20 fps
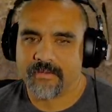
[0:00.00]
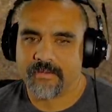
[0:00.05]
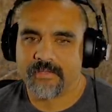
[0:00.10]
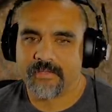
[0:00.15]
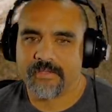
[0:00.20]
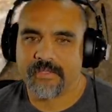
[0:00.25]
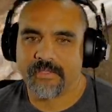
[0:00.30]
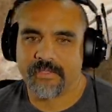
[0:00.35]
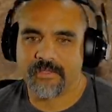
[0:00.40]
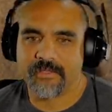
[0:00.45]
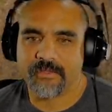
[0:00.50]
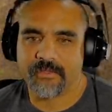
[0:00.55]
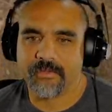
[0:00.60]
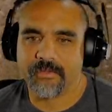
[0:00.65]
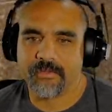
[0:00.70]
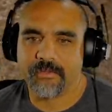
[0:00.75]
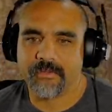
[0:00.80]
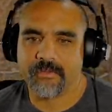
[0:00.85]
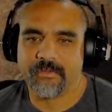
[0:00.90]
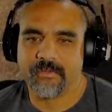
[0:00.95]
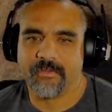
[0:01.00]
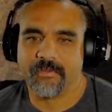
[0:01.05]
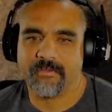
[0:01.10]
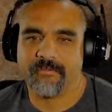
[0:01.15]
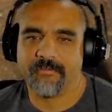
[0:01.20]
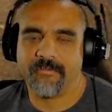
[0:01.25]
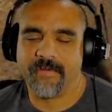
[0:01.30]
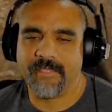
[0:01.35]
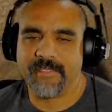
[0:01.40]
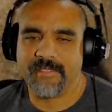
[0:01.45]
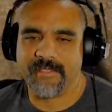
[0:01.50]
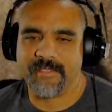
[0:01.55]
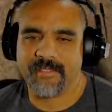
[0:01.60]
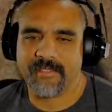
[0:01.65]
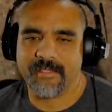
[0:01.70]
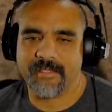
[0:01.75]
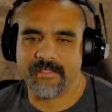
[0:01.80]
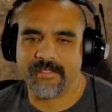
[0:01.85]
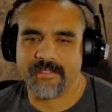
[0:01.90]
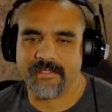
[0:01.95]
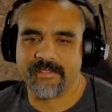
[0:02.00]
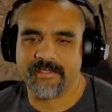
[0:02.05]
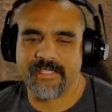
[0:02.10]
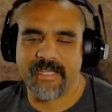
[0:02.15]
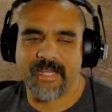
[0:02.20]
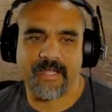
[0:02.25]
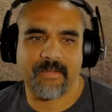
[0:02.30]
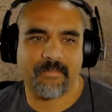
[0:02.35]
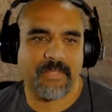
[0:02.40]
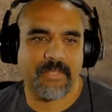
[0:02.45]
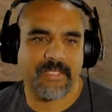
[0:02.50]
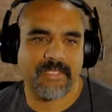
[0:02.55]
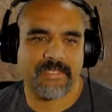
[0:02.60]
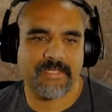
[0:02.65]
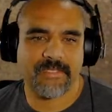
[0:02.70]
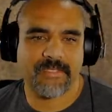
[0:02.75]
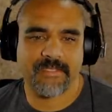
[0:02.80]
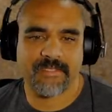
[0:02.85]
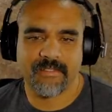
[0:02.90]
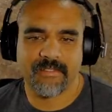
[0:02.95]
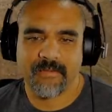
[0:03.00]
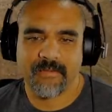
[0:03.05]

to face the zombies?